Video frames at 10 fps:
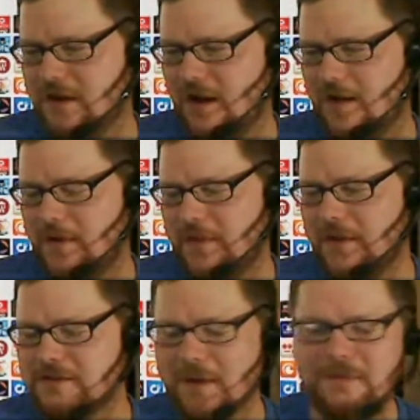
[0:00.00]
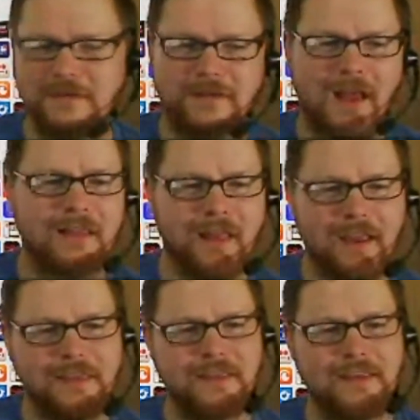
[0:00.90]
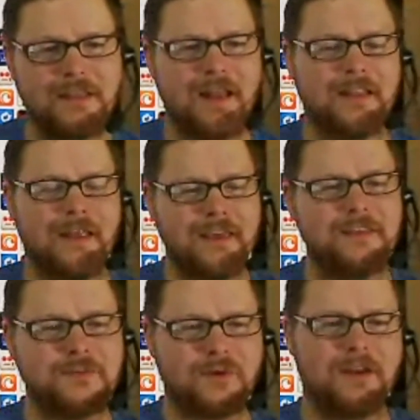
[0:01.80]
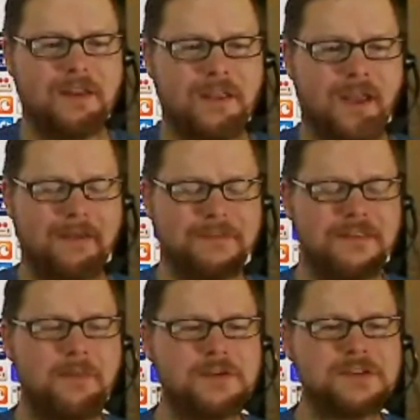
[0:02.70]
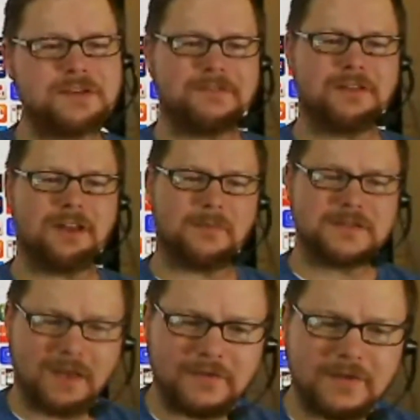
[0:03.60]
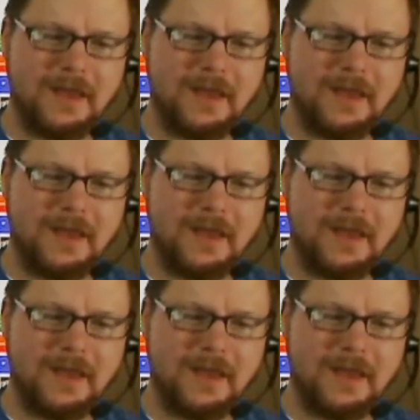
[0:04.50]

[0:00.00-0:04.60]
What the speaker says: I think James is a lot like this, where I've seen the images. I haven't done it myself.